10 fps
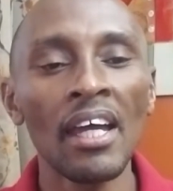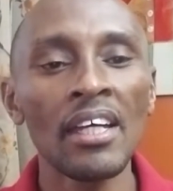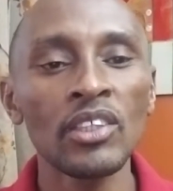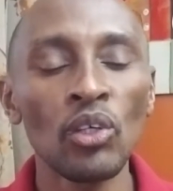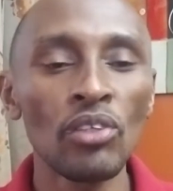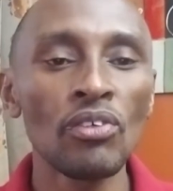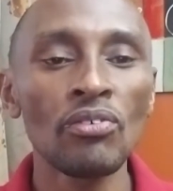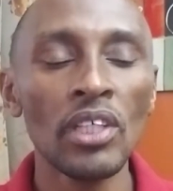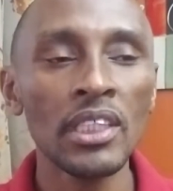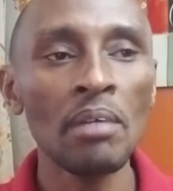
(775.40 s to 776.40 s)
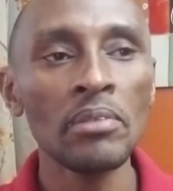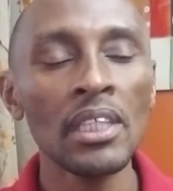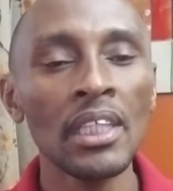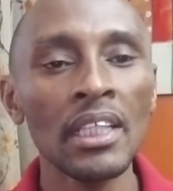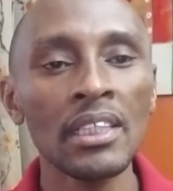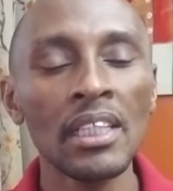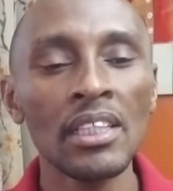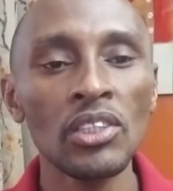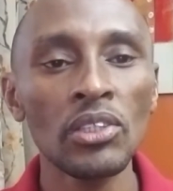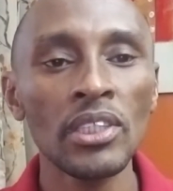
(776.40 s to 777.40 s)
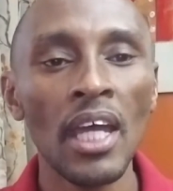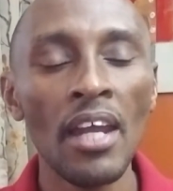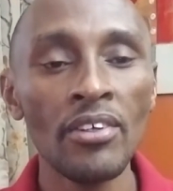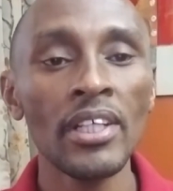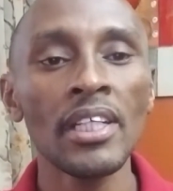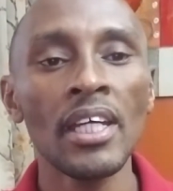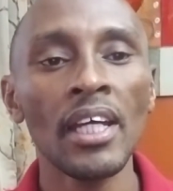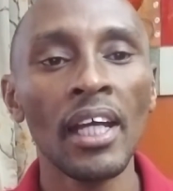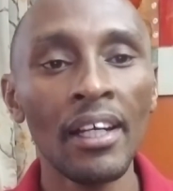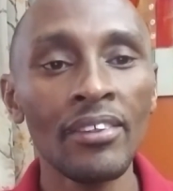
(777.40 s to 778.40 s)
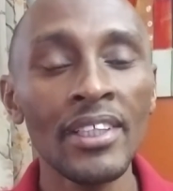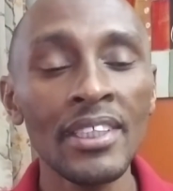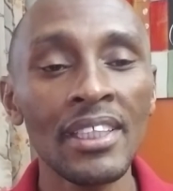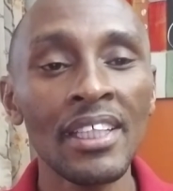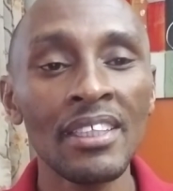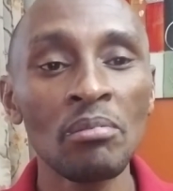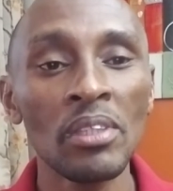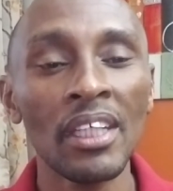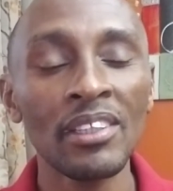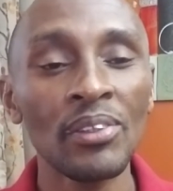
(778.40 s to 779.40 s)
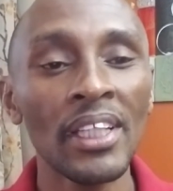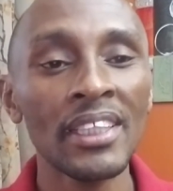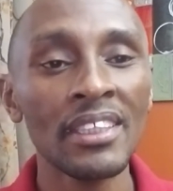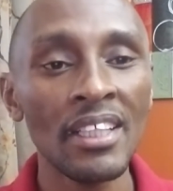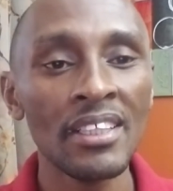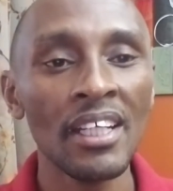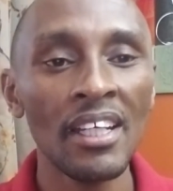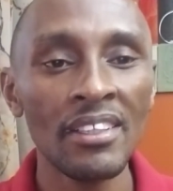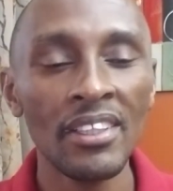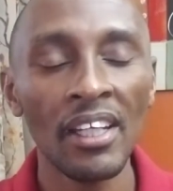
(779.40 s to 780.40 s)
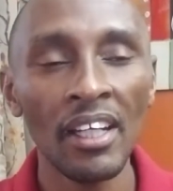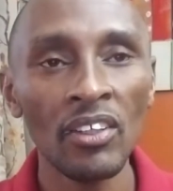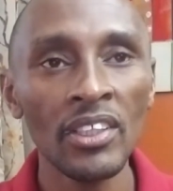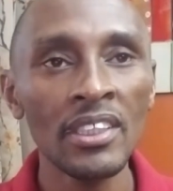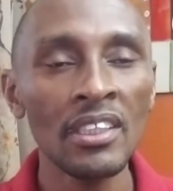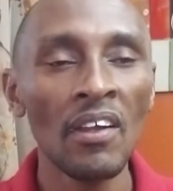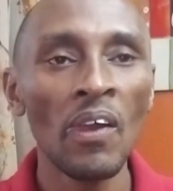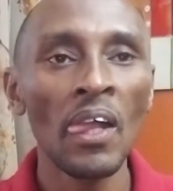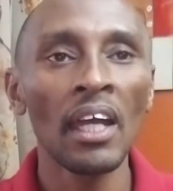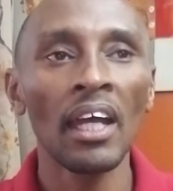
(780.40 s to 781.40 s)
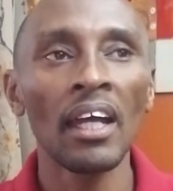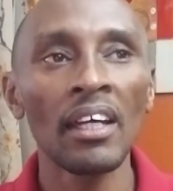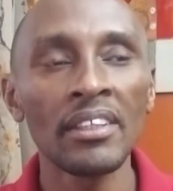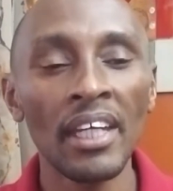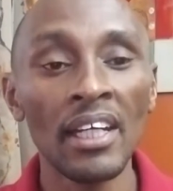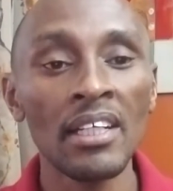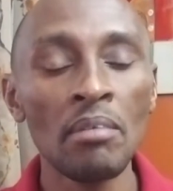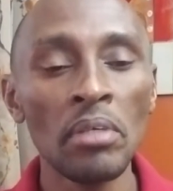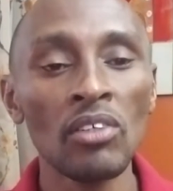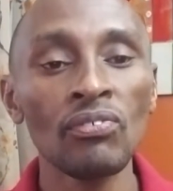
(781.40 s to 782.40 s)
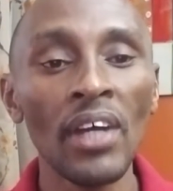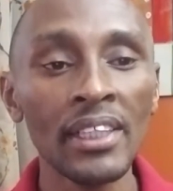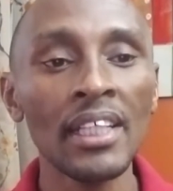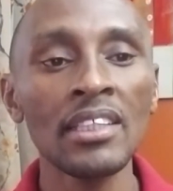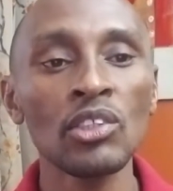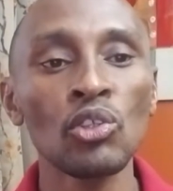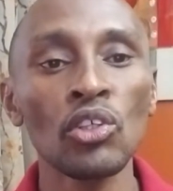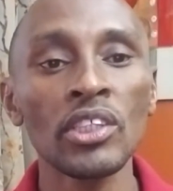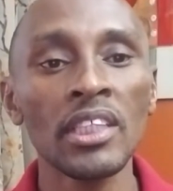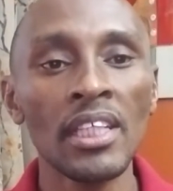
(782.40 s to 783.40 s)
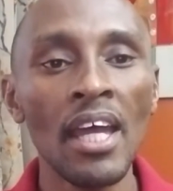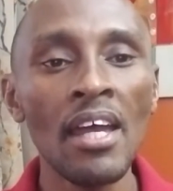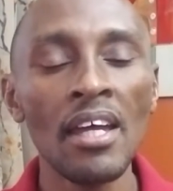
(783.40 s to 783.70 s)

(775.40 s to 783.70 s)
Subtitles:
So if you've got something that shows 100 calories, it doesn't mean that you will extract 100 calories. There are a number of factors to consider